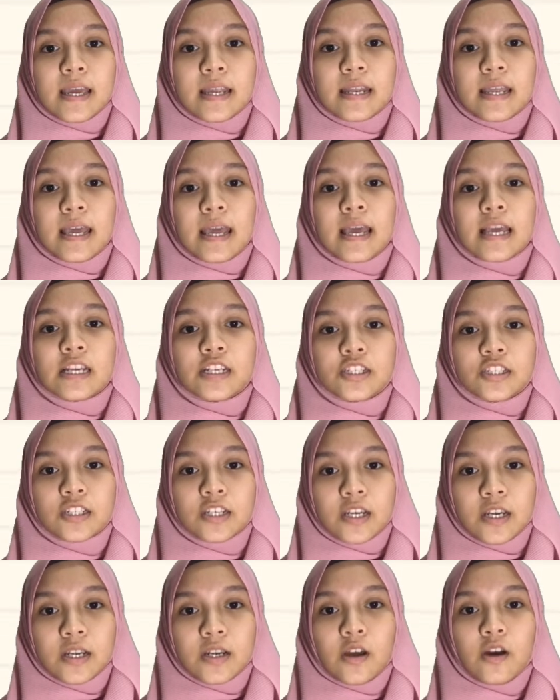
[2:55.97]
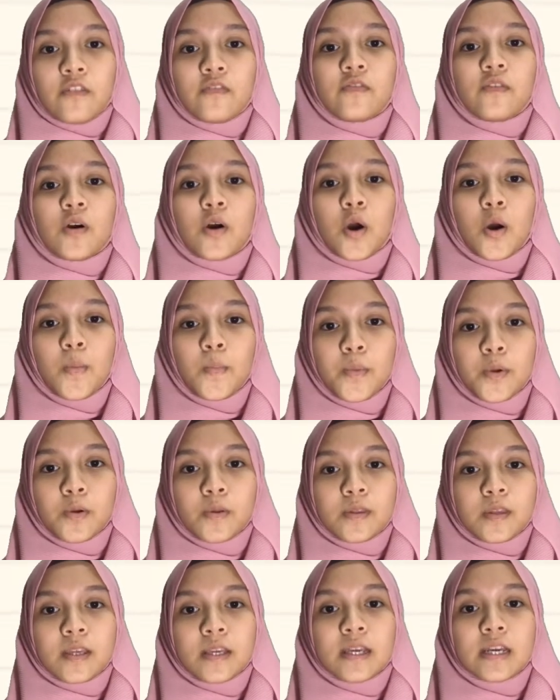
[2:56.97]
an action of
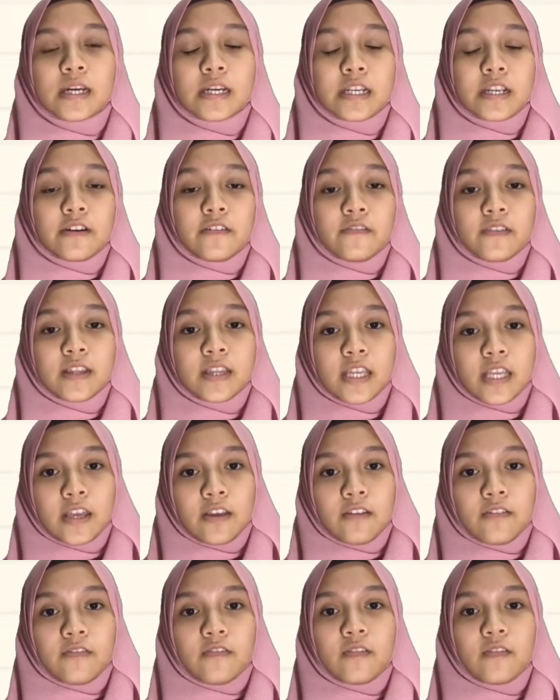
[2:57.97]
computing a derivative.